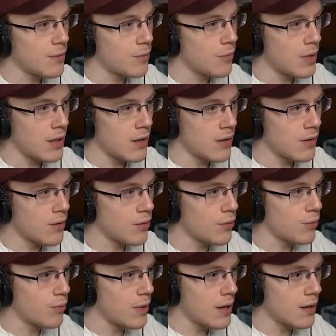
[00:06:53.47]
Where, oh
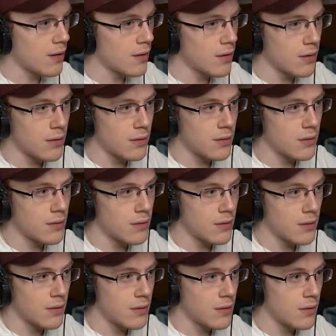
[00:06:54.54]
where
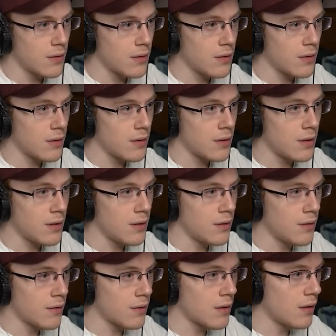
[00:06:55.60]

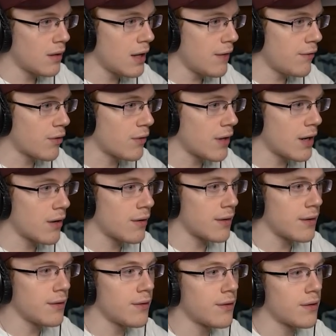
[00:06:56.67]
is the lever? There it
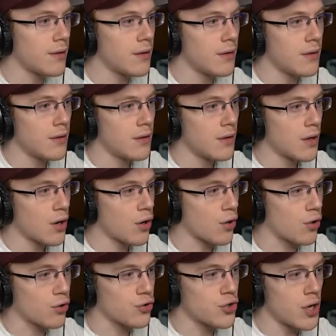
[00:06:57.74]
is.
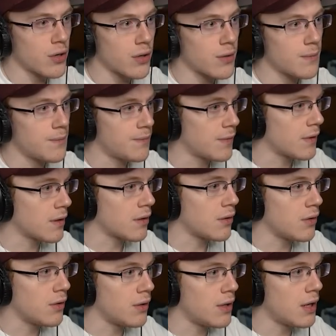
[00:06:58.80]
Kerchunk.
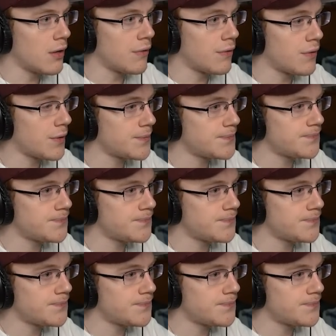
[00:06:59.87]
Good enough.